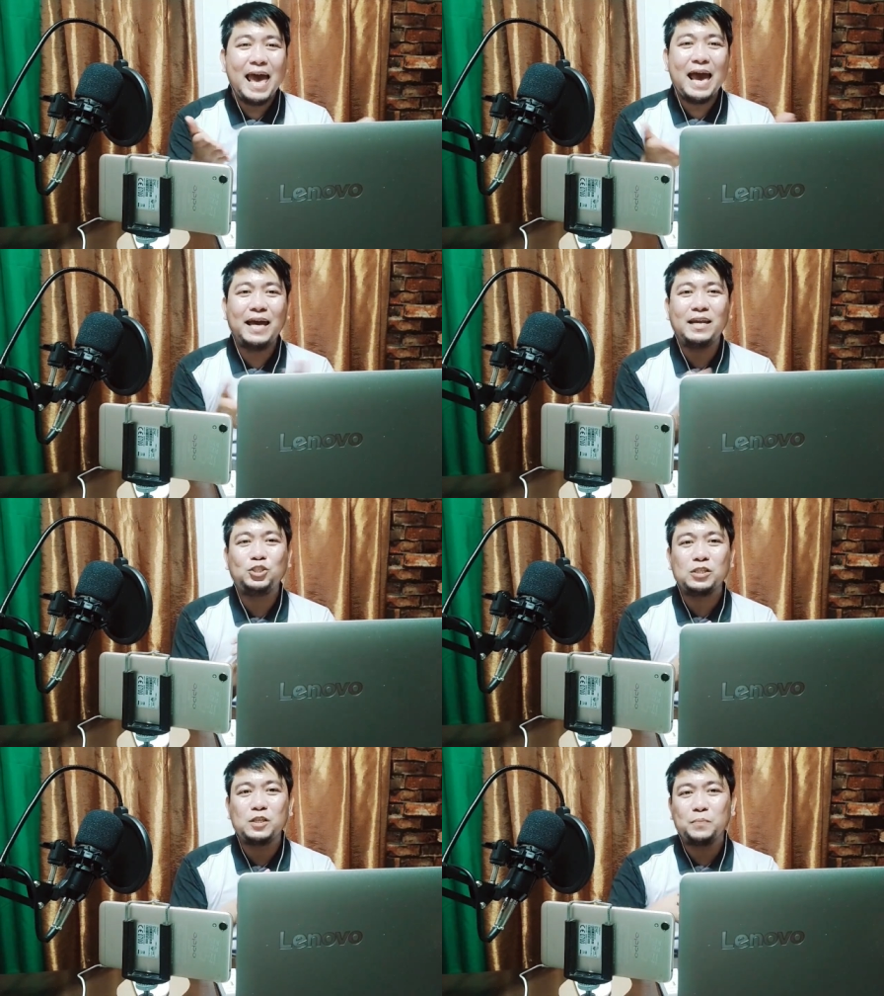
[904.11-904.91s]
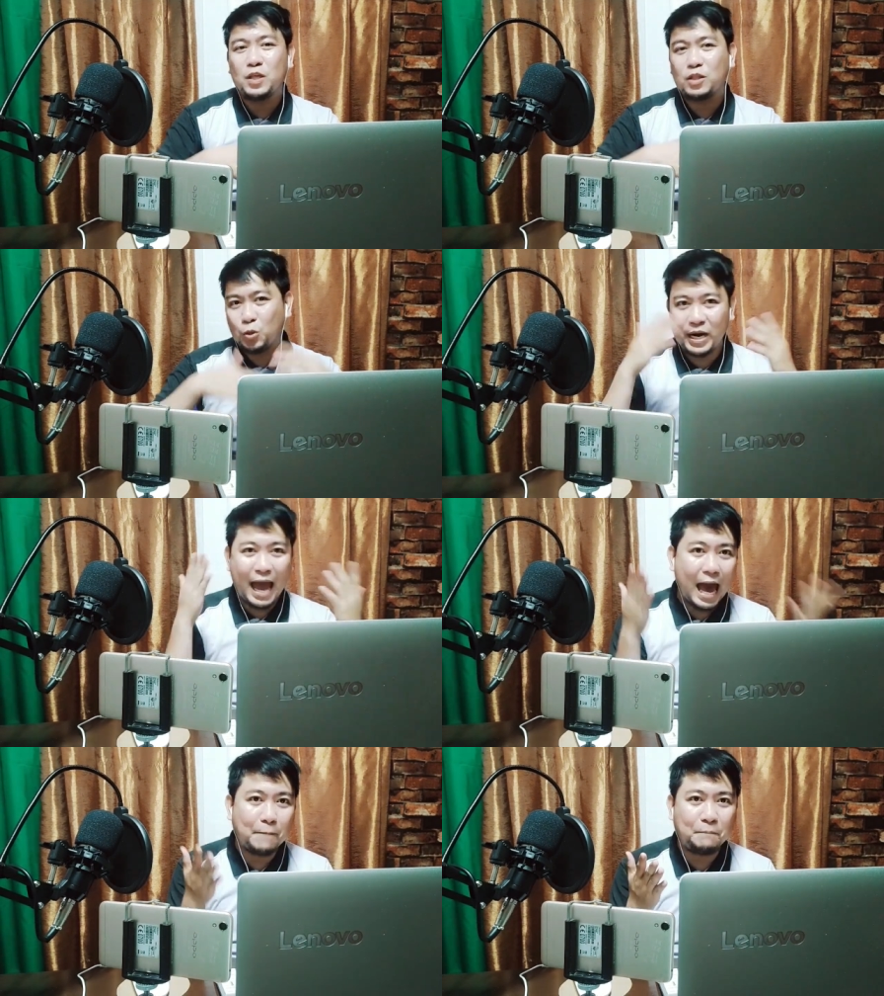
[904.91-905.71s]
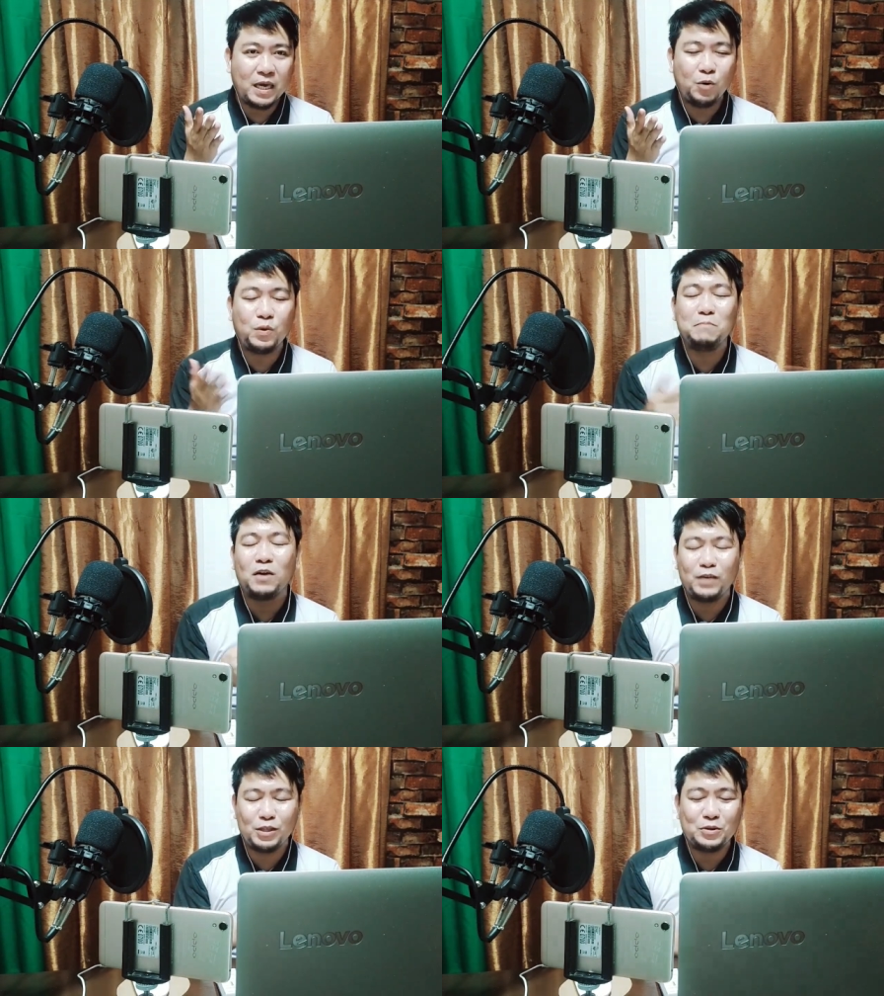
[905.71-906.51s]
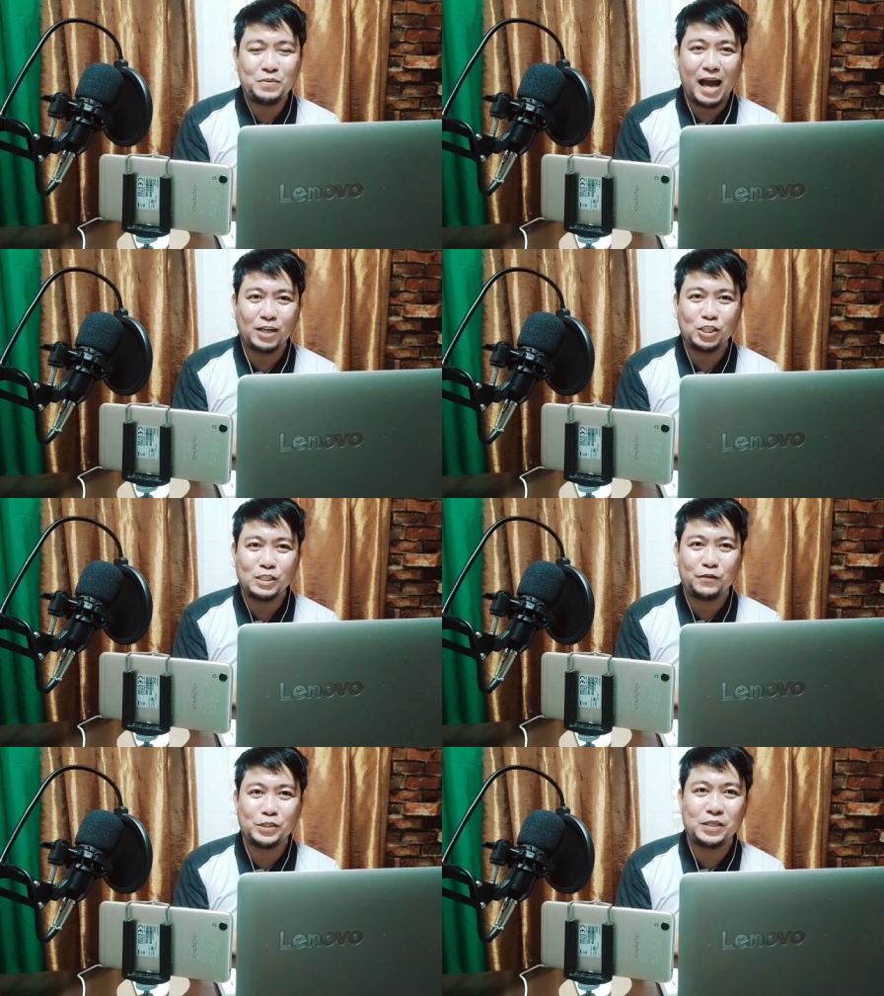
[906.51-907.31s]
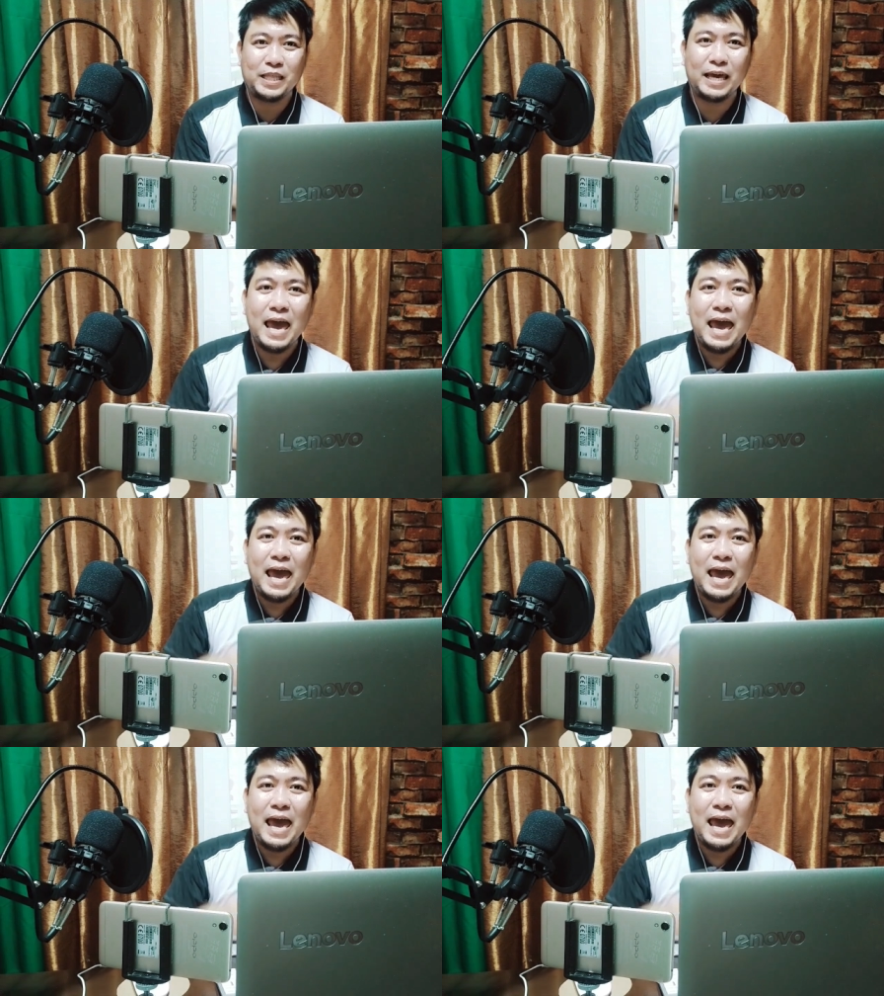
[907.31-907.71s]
and I just hope that you are happy with my video reactions for today.